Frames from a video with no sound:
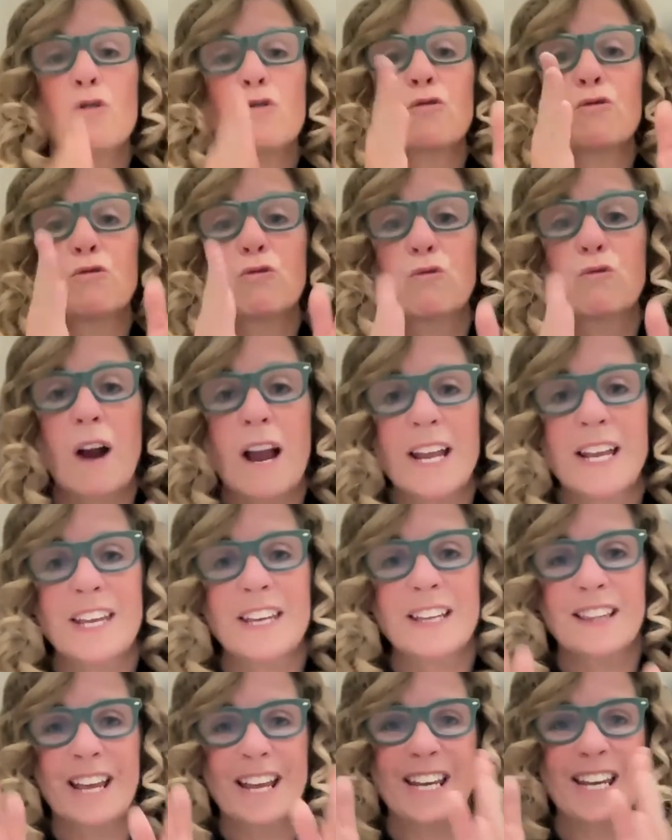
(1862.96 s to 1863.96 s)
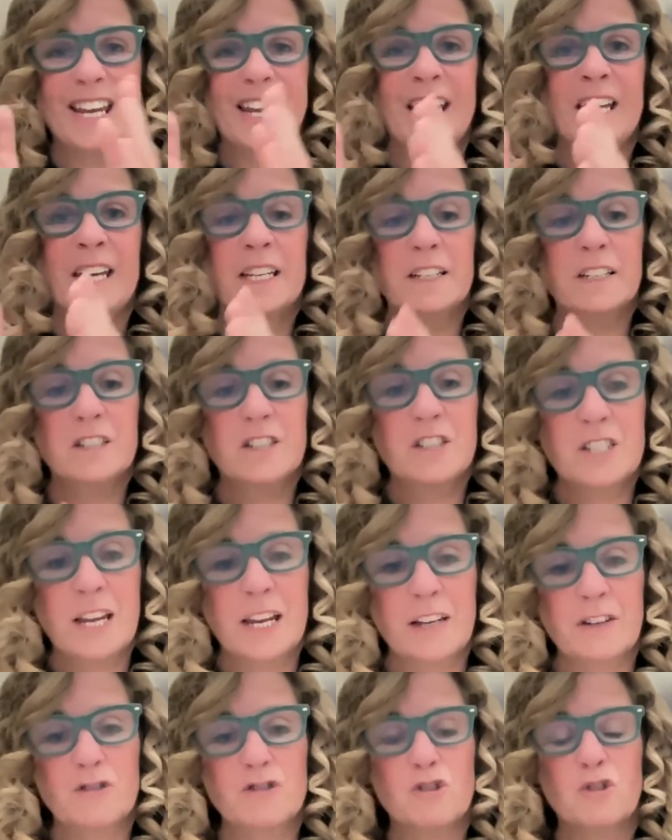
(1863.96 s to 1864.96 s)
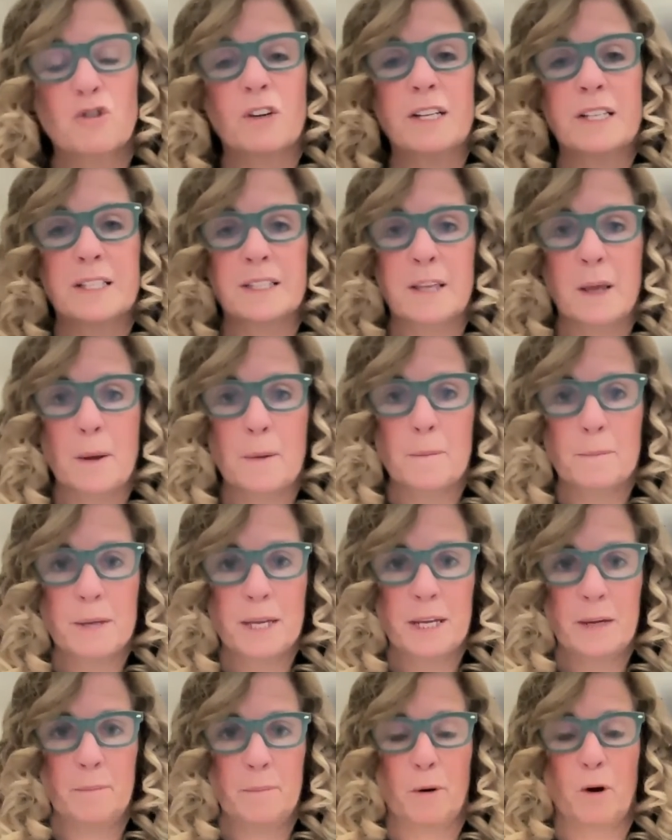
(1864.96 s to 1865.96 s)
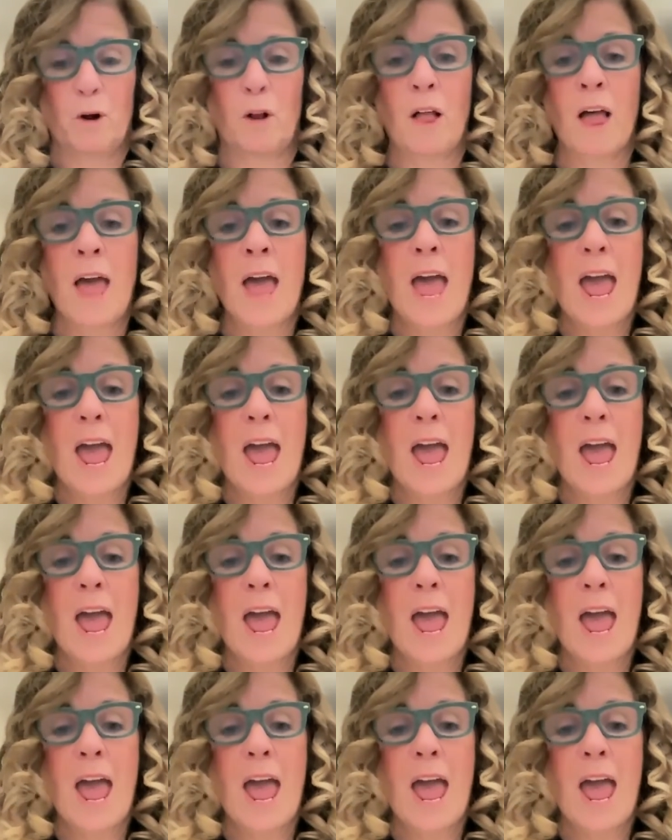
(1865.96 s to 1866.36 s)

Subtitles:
regulating dangerous people.